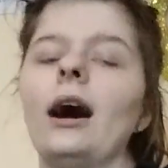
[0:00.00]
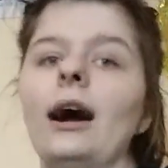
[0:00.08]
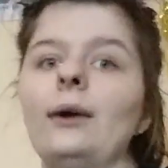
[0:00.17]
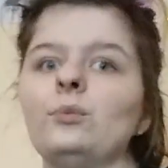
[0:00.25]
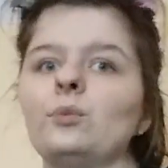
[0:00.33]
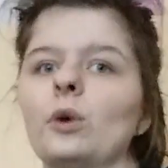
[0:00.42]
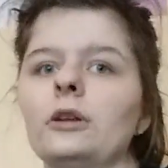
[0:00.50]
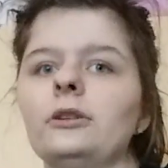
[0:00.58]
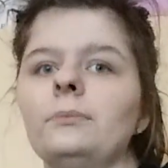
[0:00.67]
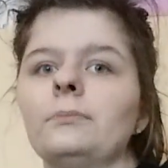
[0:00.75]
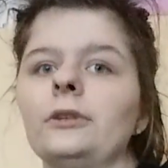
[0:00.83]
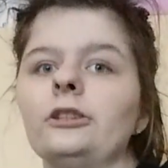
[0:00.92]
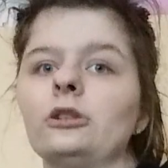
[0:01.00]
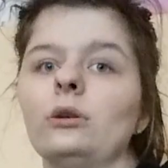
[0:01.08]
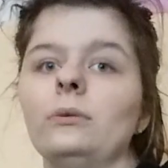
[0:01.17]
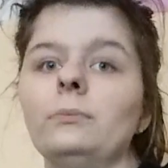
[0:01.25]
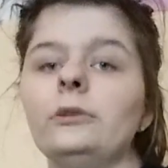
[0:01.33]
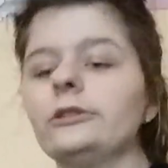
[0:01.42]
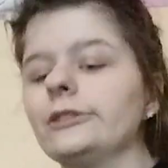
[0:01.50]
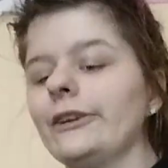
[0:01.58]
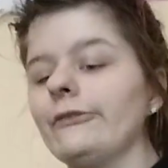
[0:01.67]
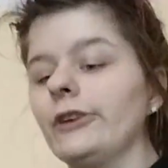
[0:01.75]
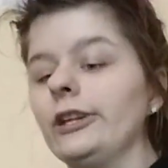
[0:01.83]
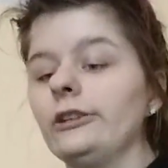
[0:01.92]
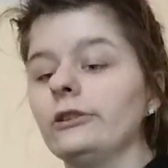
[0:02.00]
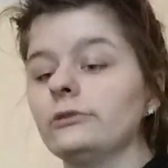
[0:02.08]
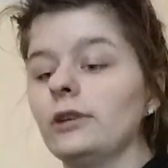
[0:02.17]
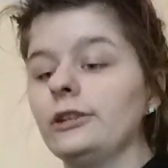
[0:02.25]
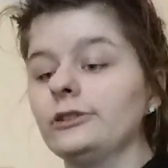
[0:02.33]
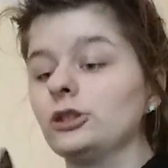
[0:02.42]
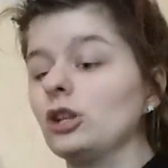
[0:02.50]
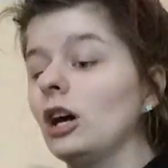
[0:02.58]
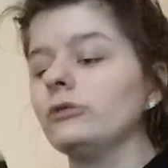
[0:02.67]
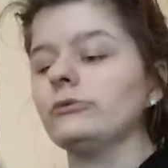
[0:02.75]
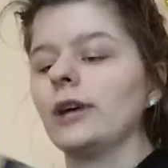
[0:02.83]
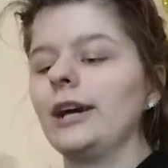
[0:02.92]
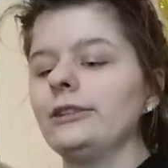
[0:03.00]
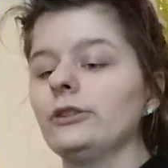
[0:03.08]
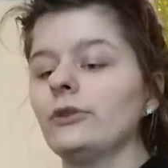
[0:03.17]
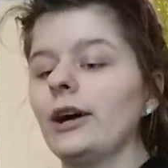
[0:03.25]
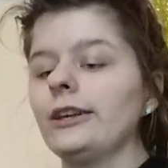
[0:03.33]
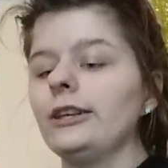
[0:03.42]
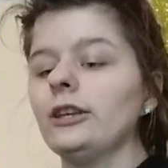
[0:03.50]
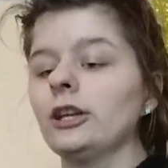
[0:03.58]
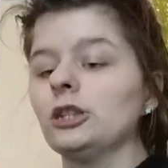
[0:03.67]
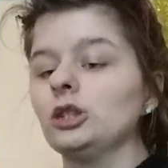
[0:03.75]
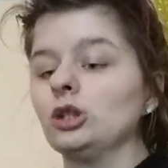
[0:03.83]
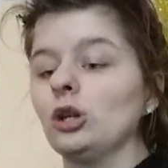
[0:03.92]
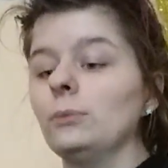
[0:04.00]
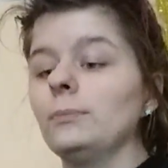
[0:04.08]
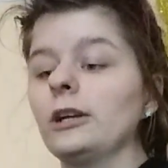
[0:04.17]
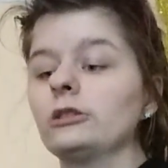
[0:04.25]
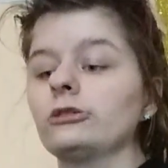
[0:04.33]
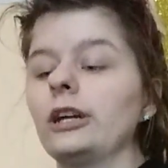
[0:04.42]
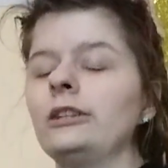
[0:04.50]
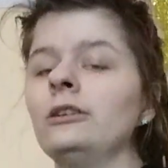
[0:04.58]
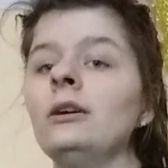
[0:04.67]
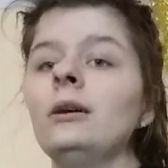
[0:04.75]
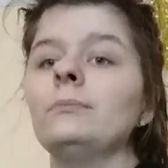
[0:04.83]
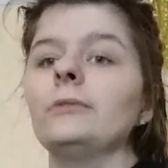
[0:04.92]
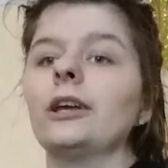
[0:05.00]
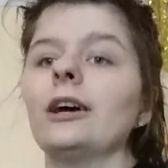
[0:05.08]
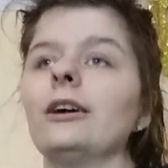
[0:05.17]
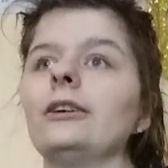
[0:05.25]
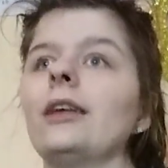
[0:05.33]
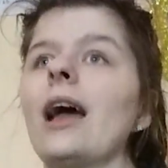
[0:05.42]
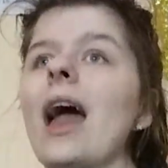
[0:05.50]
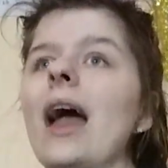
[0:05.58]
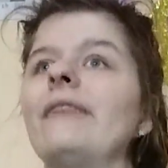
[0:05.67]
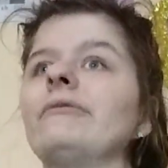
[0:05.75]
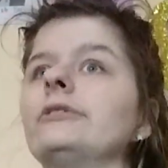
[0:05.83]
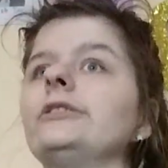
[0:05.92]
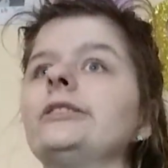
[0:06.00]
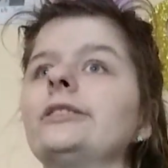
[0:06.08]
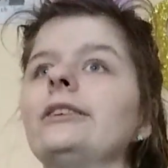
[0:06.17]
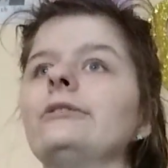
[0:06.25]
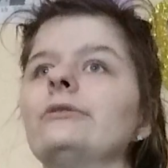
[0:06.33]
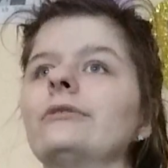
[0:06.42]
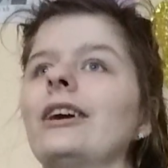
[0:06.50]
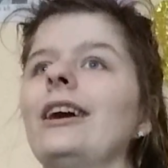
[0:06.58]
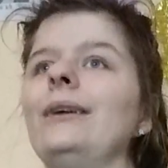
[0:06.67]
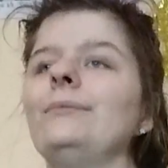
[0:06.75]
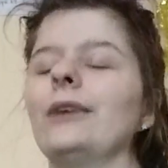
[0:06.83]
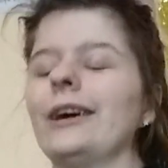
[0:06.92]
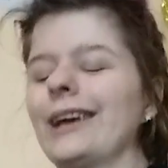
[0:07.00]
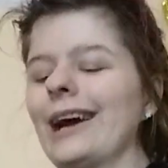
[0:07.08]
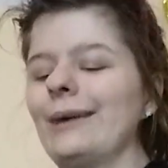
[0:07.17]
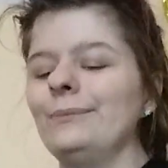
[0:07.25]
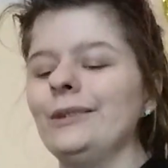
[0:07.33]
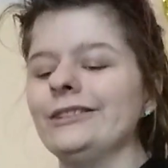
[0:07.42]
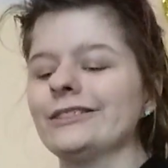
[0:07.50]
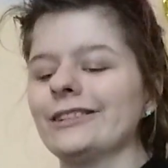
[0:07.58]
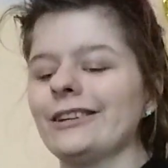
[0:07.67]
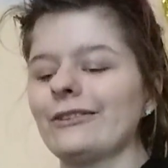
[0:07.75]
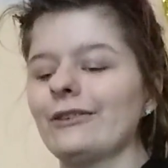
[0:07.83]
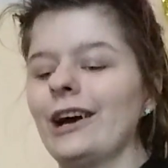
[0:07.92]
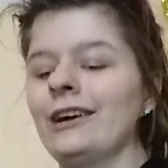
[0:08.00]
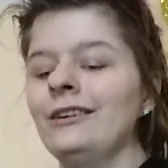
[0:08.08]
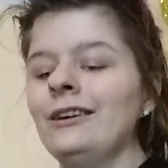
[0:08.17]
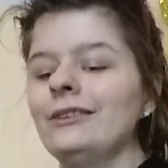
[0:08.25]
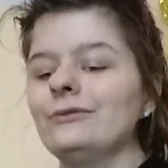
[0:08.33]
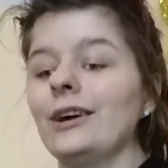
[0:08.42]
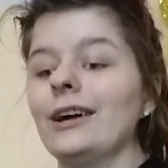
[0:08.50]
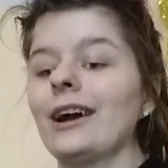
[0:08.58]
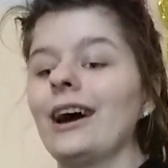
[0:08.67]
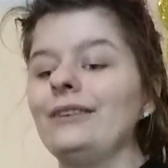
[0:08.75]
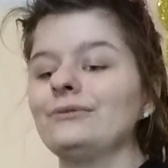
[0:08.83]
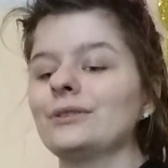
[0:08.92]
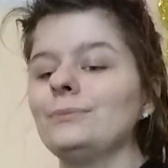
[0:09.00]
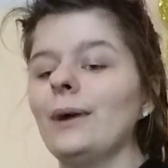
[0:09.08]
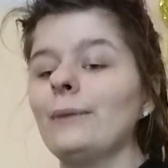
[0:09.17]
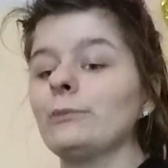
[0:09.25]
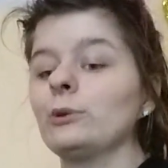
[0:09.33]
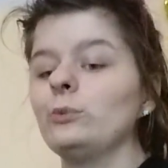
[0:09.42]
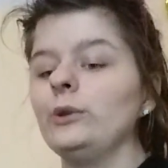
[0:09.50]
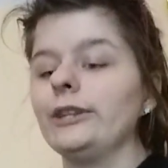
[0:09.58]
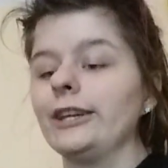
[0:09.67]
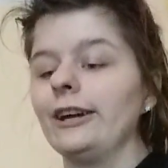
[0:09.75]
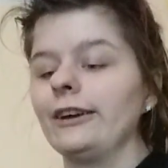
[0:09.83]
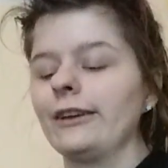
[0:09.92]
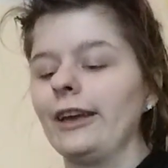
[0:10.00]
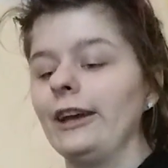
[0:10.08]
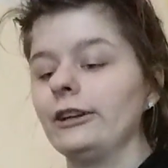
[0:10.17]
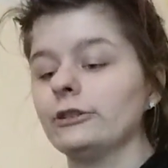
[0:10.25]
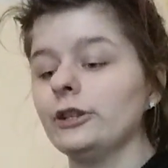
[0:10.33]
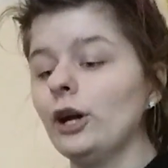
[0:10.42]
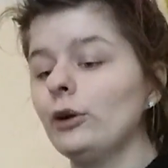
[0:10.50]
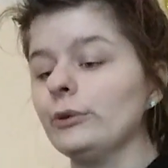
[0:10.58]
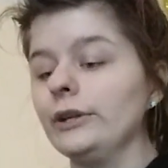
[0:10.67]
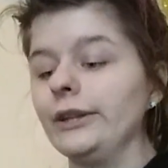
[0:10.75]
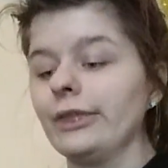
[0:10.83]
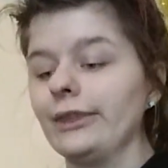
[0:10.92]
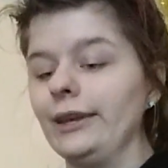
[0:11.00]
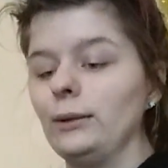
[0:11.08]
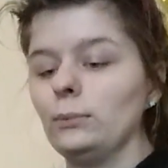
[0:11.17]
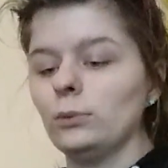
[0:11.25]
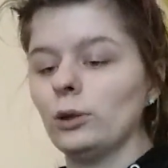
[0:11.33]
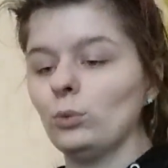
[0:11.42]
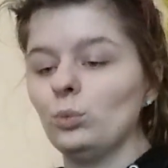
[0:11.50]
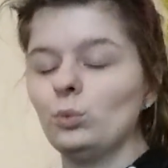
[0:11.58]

I wouldn't be doing music videos and songwriting. Like, he gets so much credit because every single time, like, at music class, like, I remember we did karaoke theme